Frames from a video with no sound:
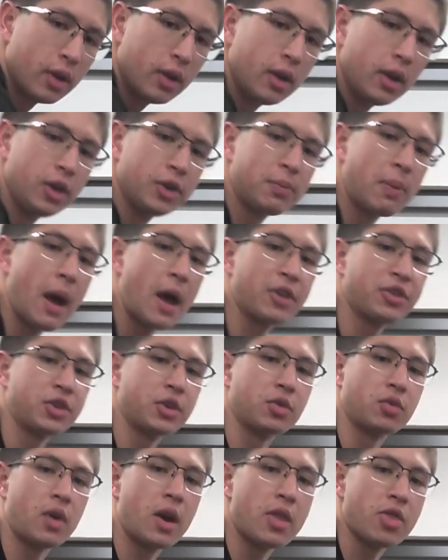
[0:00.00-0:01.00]
is
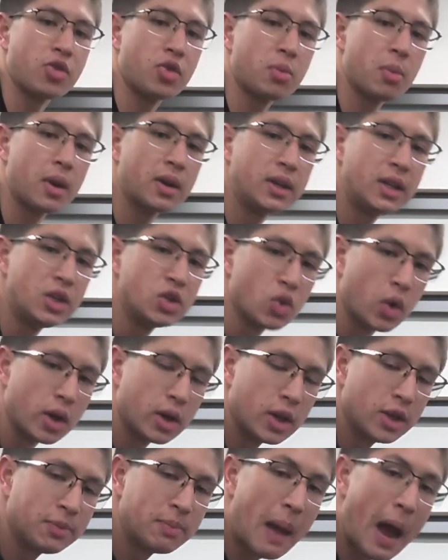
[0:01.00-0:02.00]
passing right through my knee
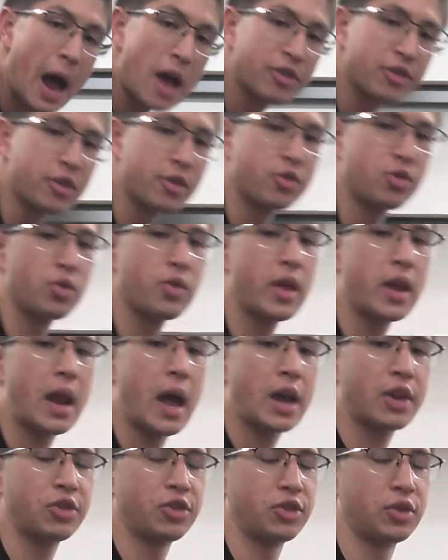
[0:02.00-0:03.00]
joint, is passing through that
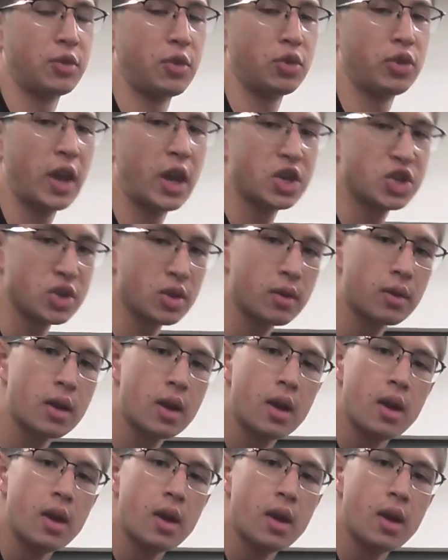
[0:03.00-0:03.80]
axis of rotation.